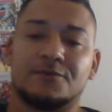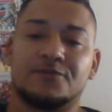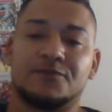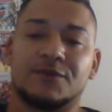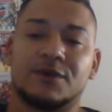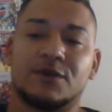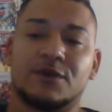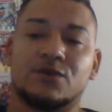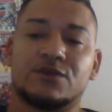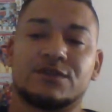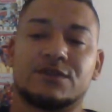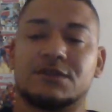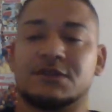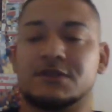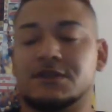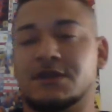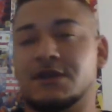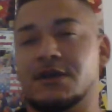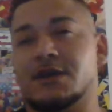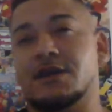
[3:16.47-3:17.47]

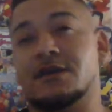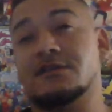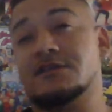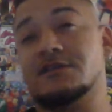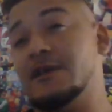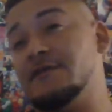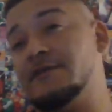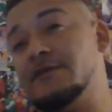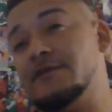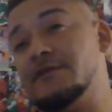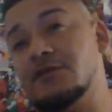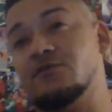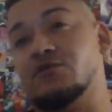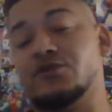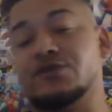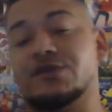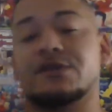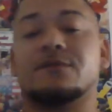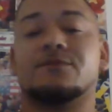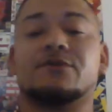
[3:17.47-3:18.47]
It definitely
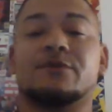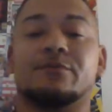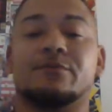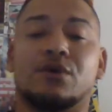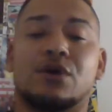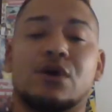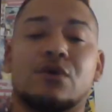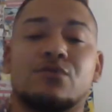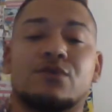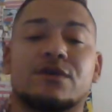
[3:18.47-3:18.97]
wasn't up to par.